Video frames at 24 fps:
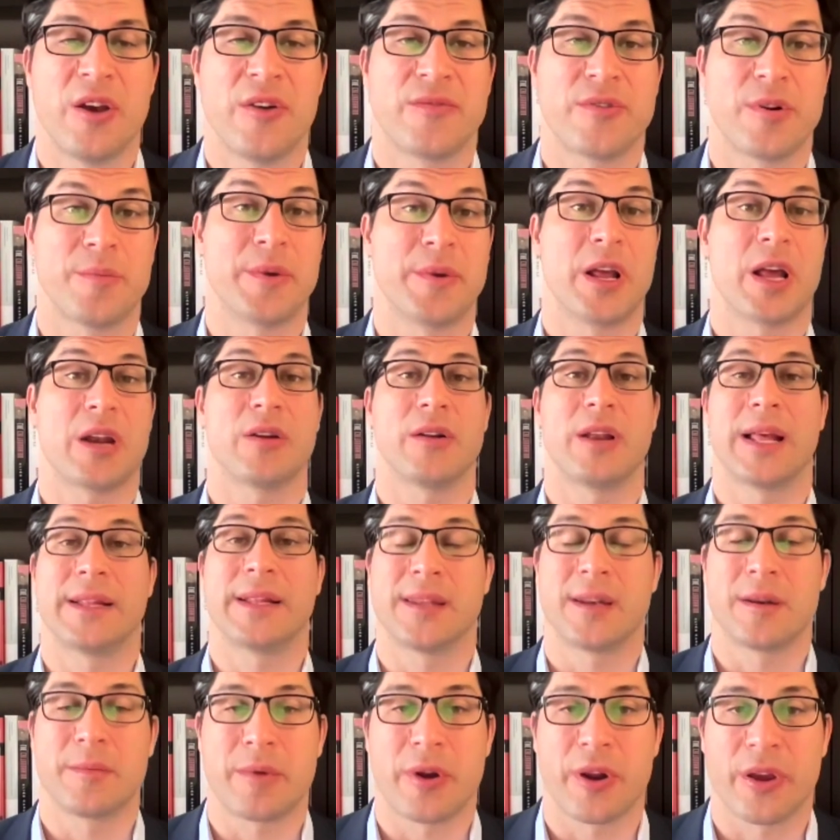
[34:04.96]
another
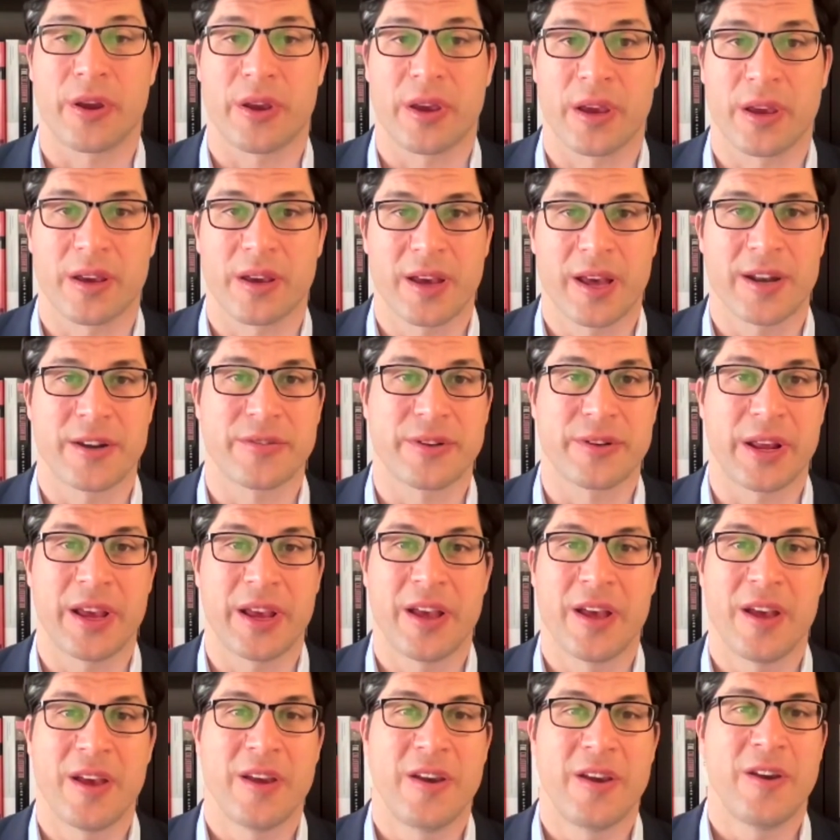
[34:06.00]
Latin American country
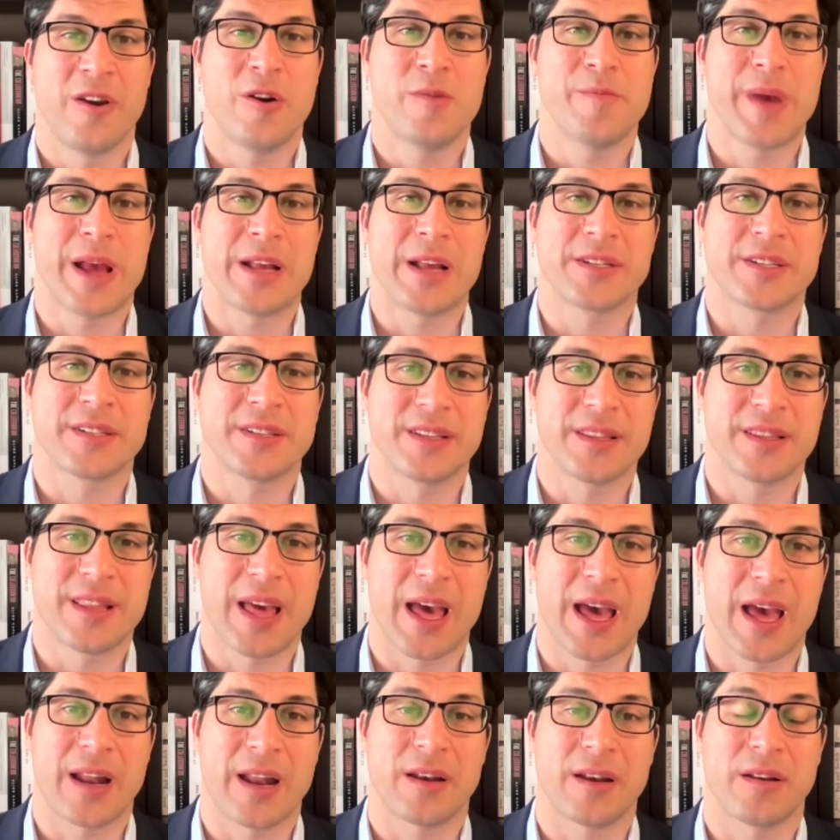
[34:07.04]
who mentioned
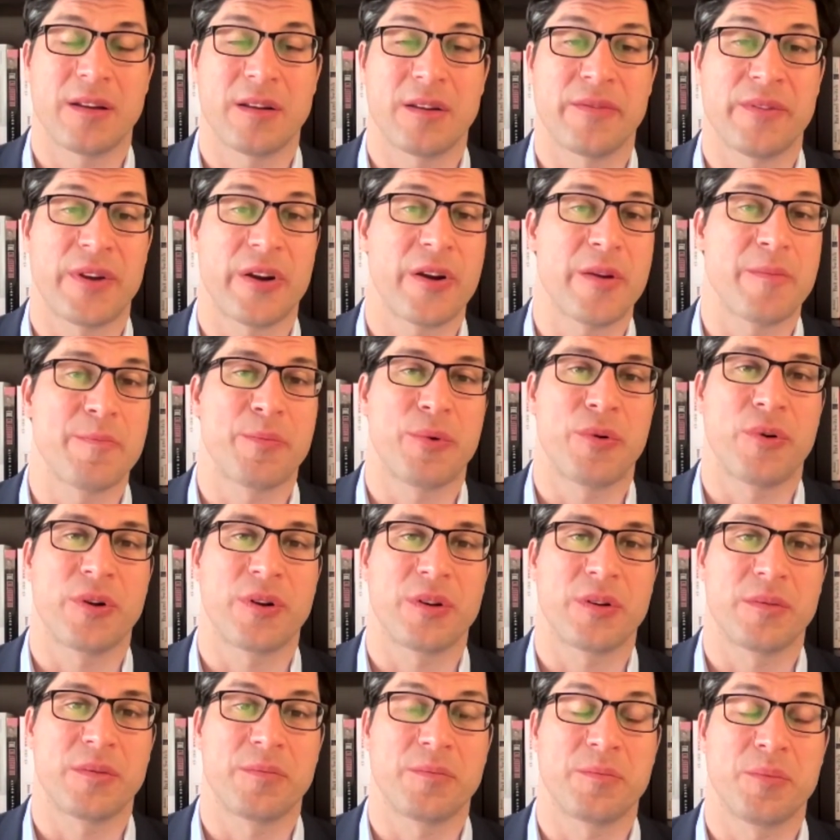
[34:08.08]
that a very
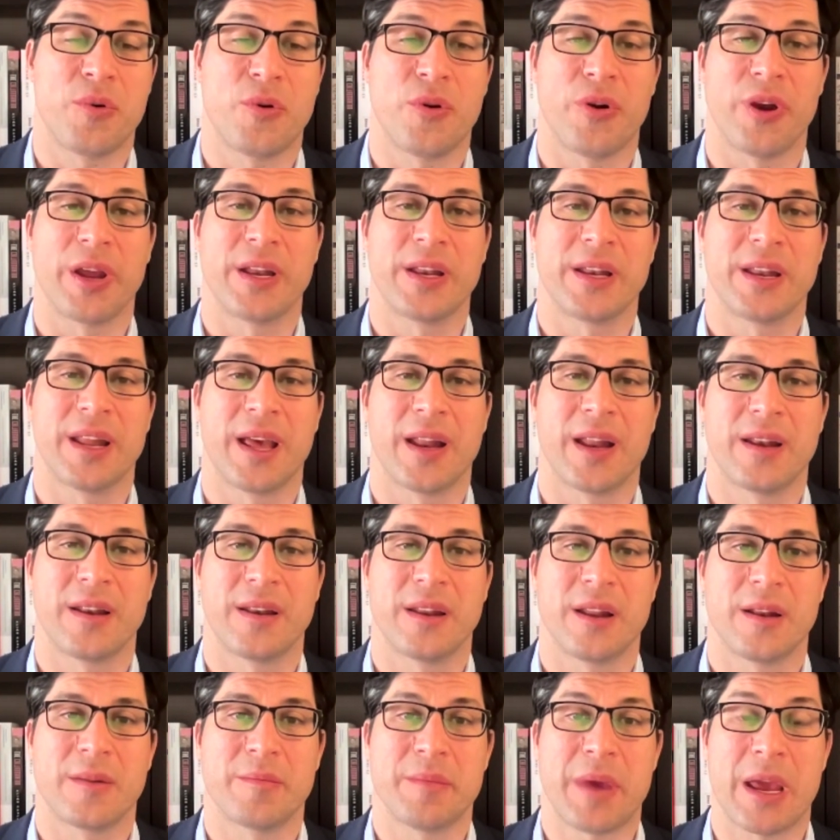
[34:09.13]
important point
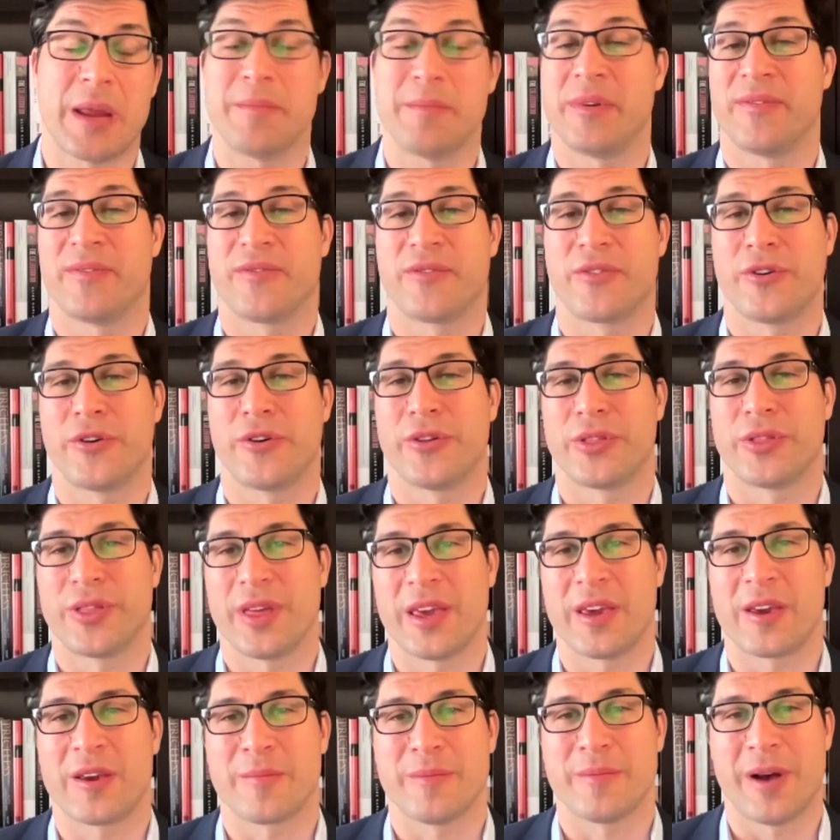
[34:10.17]
that made me further
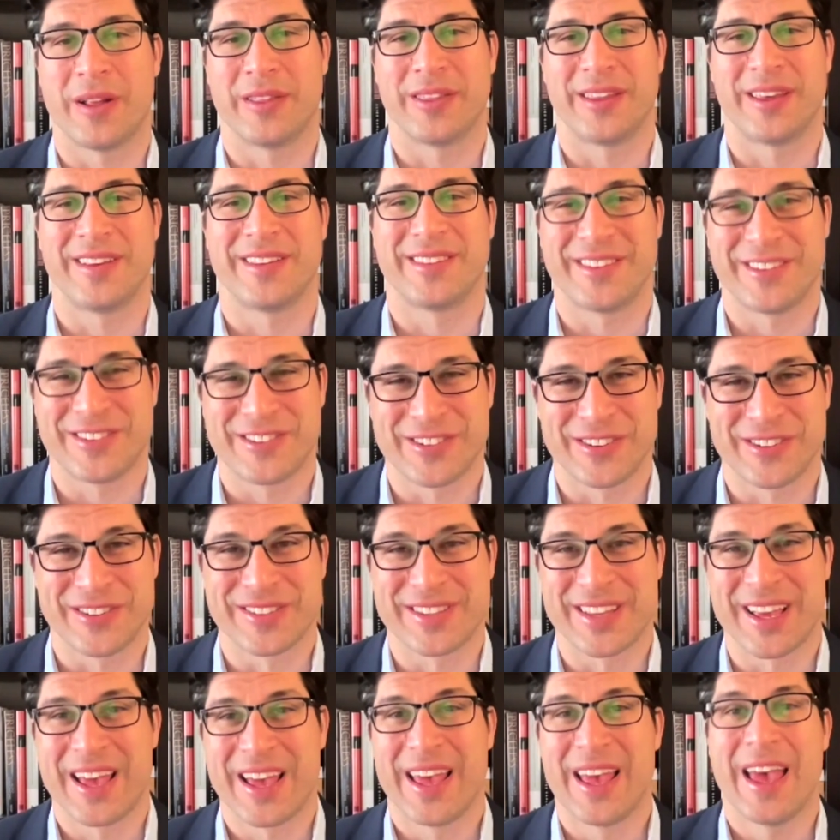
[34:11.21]
think about these
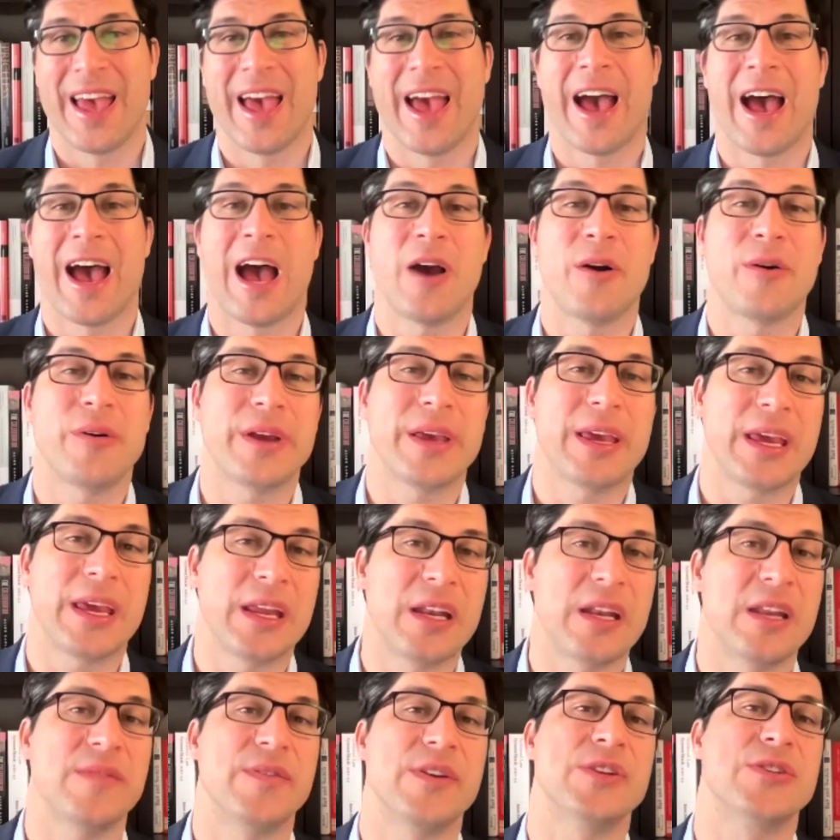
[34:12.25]
issues, how
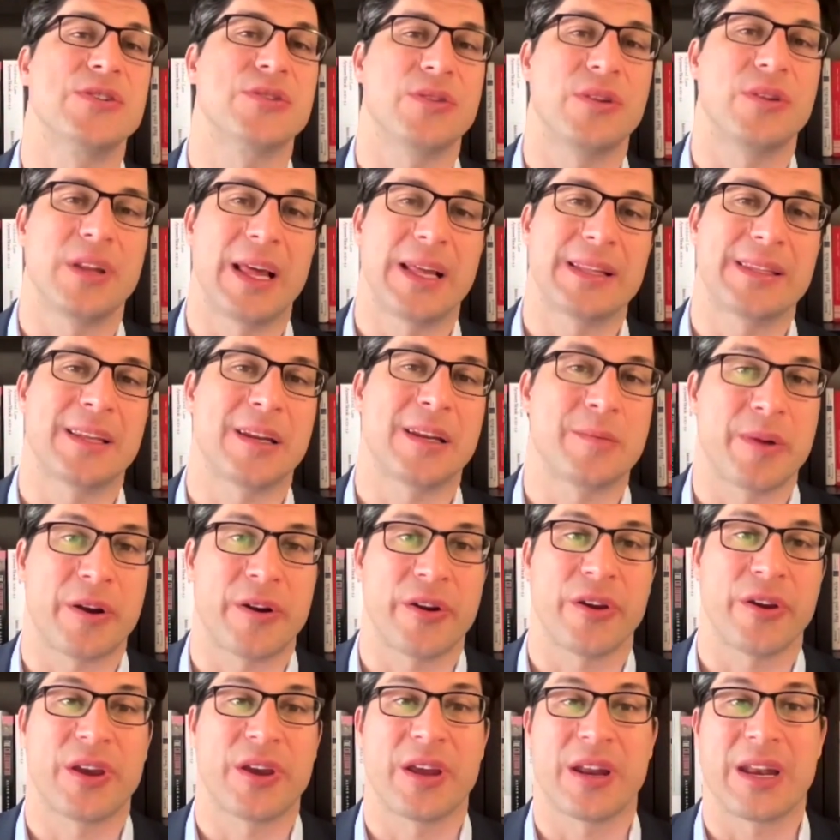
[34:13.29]
individual Latin
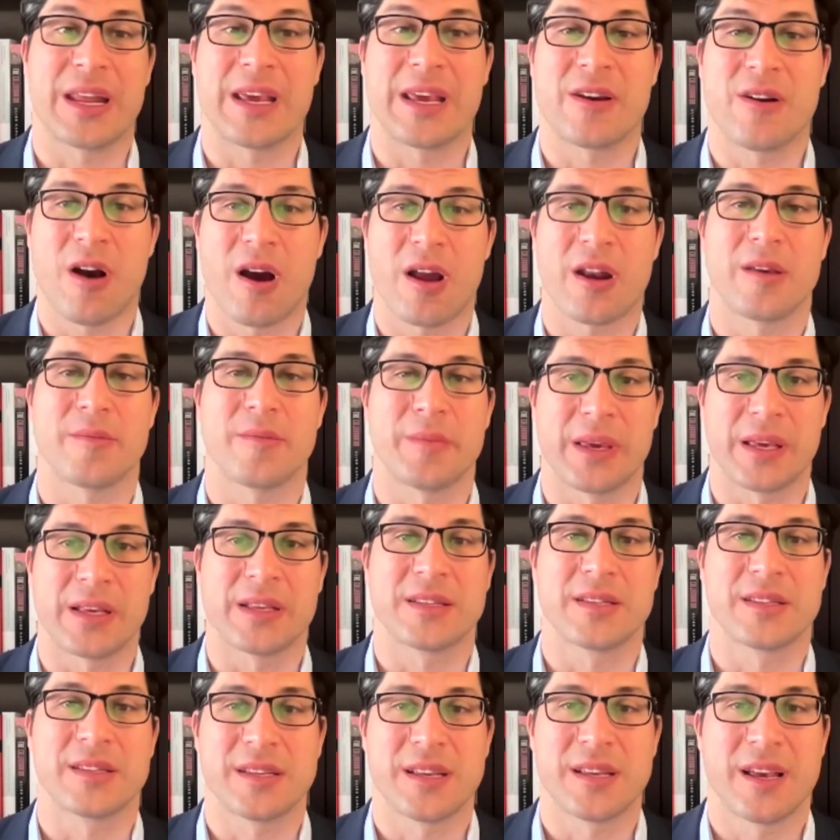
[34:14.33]
American
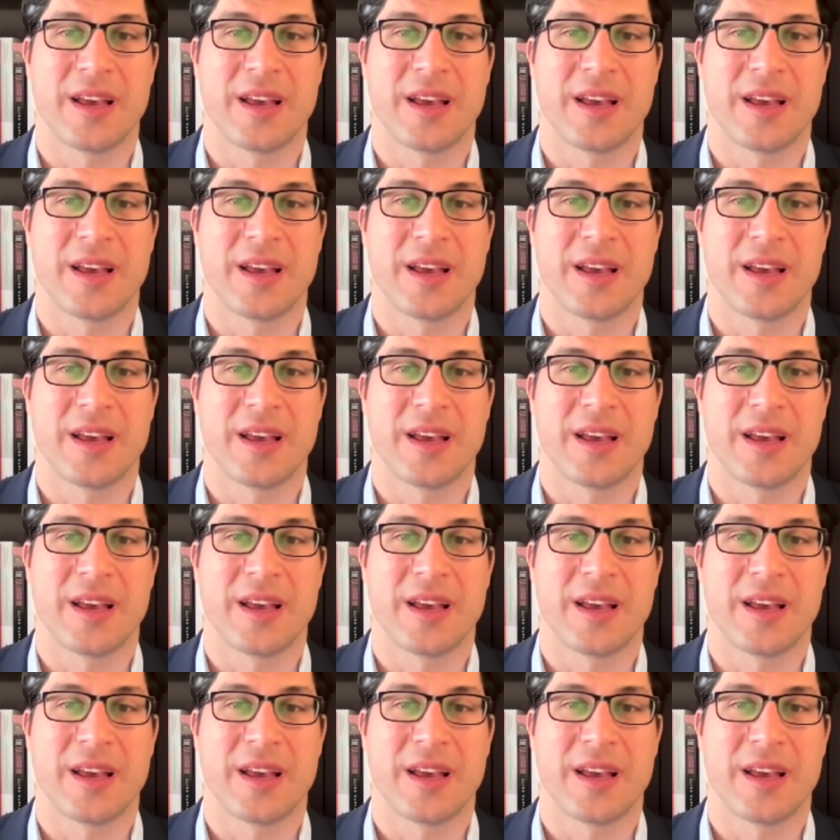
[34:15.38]
economies,